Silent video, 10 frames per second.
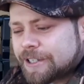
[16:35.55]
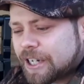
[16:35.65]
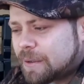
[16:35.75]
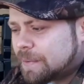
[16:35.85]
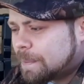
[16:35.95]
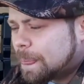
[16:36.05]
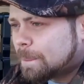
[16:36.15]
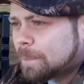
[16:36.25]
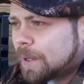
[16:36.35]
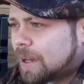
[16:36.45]
So
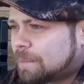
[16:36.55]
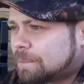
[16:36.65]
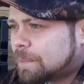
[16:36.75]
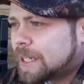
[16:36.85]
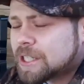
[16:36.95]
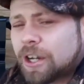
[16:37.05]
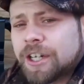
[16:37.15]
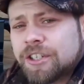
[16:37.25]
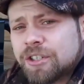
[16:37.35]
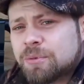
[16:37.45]
please like and